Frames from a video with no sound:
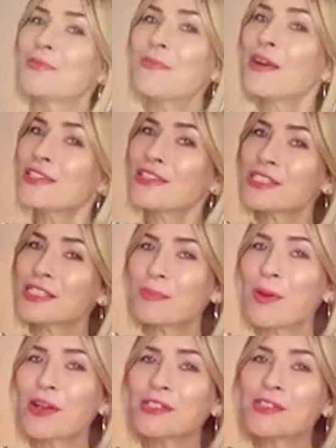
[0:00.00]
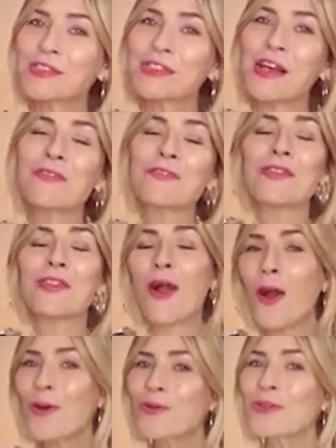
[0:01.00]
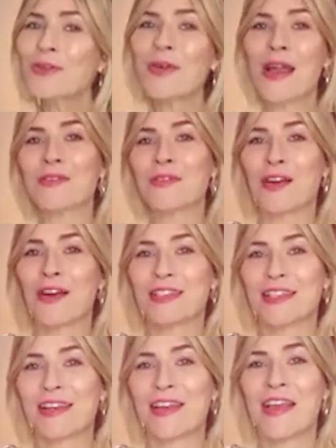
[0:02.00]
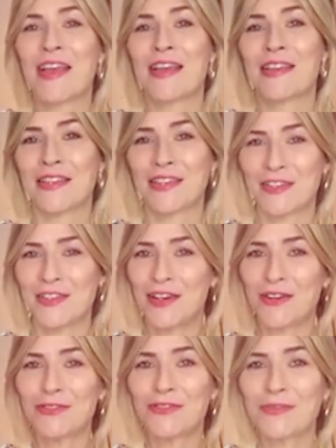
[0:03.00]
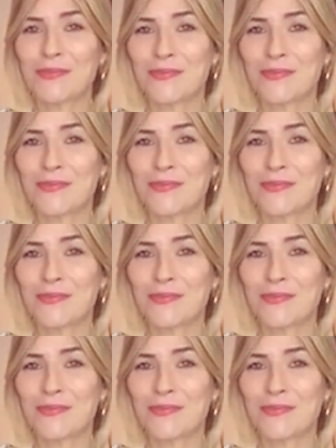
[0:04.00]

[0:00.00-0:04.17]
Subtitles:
You might just surprise yourself with a whole new outfit idea that you love.